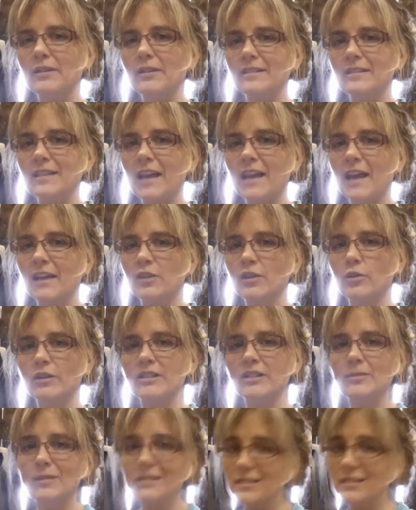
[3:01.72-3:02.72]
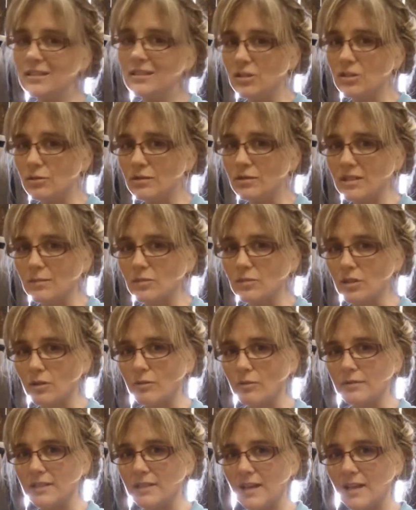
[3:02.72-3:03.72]
is that your expenses do seem to
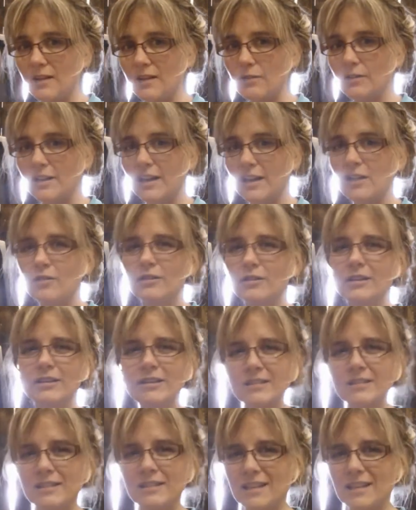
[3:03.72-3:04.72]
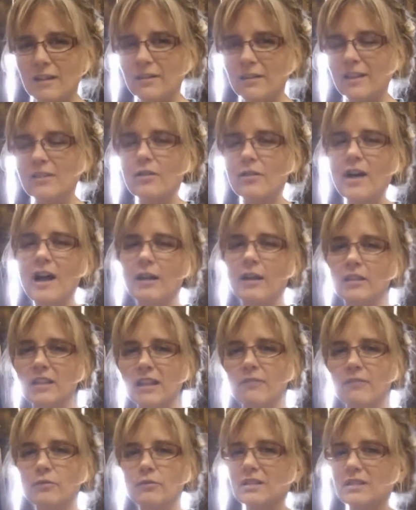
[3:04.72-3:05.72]
go down. And I know that doesn't sound, I know
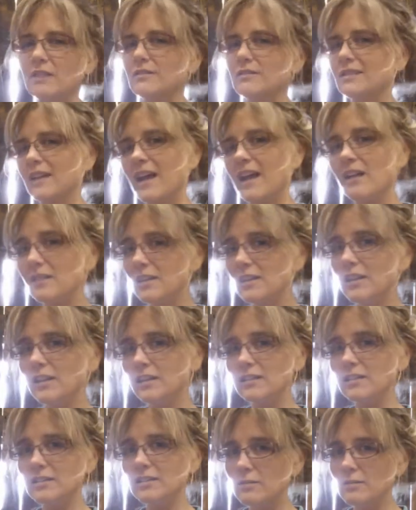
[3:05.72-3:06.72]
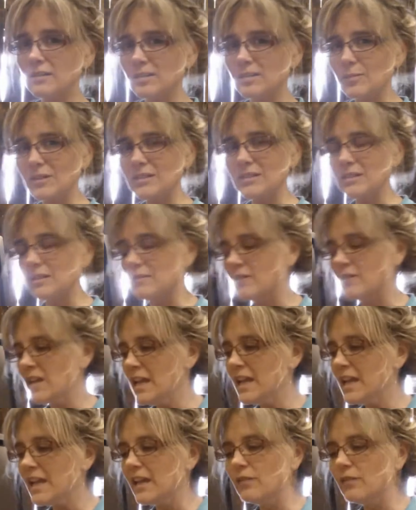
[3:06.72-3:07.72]
healthy, everyone's always like, healthy eating is so expensive.
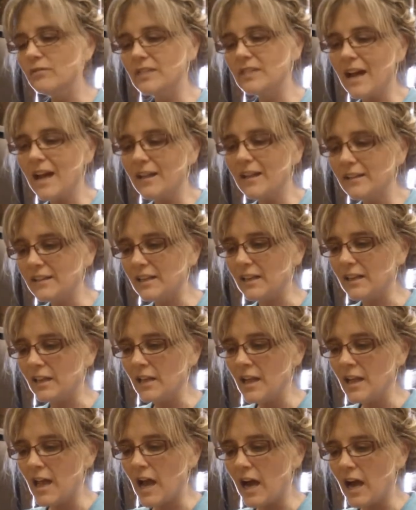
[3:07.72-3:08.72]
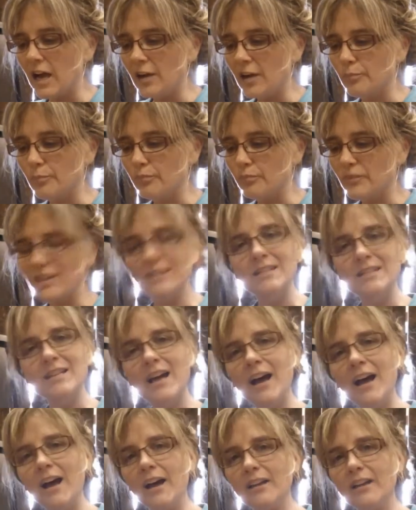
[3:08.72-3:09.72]
In reality, it's
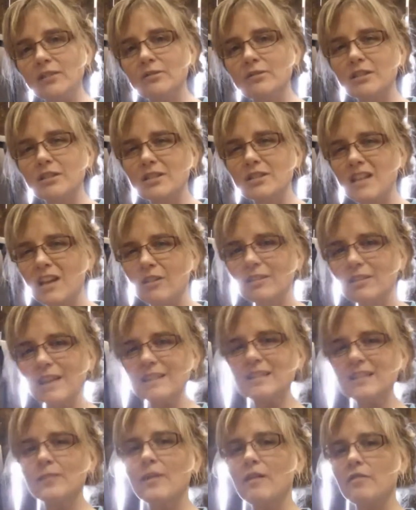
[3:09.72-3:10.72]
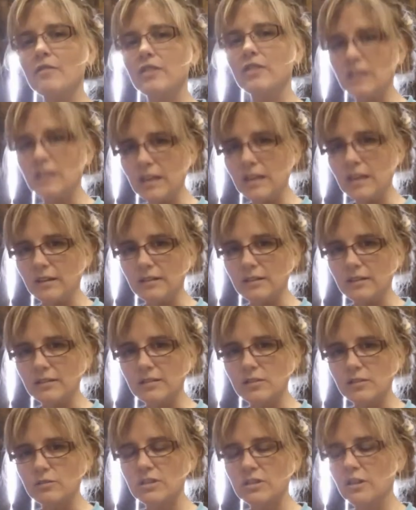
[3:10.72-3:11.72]
not. You start to care less about
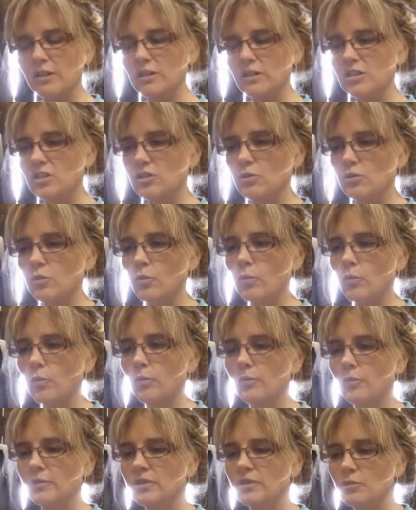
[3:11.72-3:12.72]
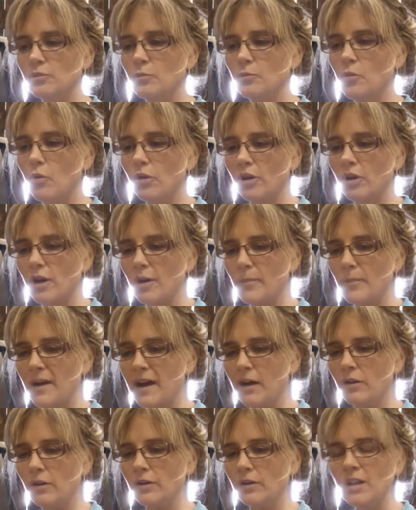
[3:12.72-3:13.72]
things. You start to do more
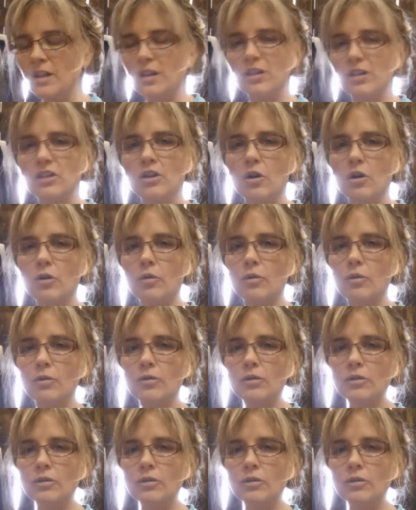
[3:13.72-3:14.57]
about, you know,